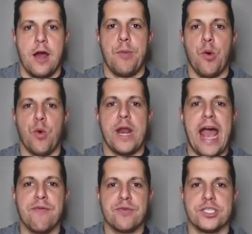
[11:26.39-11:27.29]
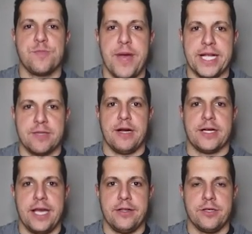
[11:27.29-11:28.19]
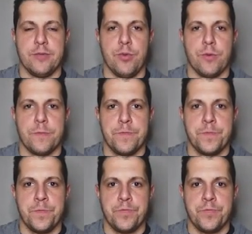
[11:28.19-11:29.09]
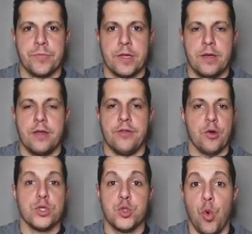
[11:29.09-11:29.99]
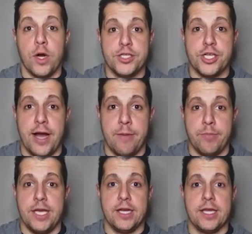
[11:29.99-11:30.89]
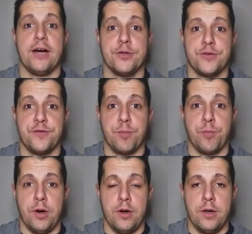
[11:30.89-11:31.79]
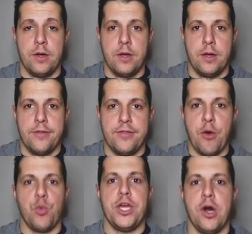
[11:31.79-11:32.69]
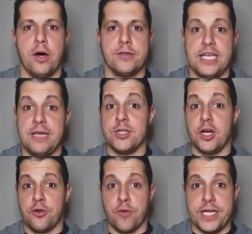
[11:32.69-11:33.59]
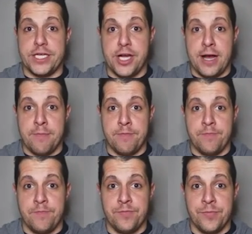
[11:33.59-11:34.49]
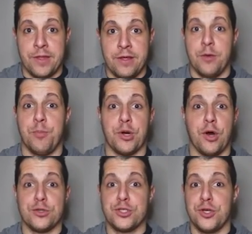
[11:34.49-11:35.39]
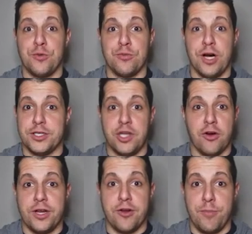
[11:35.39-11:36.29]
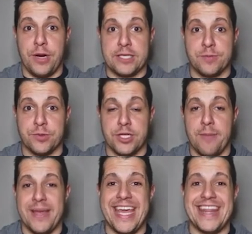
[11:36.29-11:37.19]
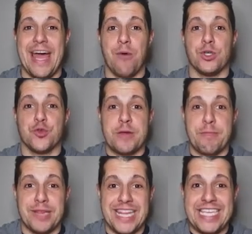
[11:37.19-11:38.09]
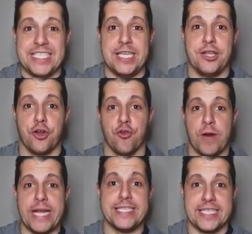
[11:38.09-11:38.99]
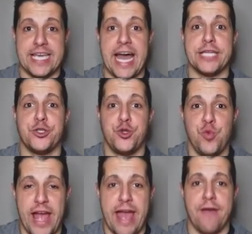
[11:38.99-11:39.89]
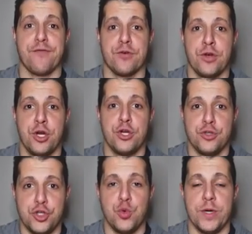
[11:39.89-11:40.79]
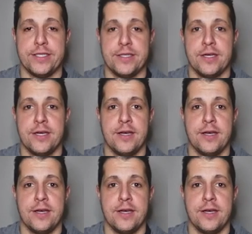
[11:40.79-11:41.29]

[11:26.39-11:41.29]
But what I respect about Kalen DeBoer, there was one job in college football that we all deemed a great job, but also a darn near impossible job. And that was replacing the greatest guy to ever do it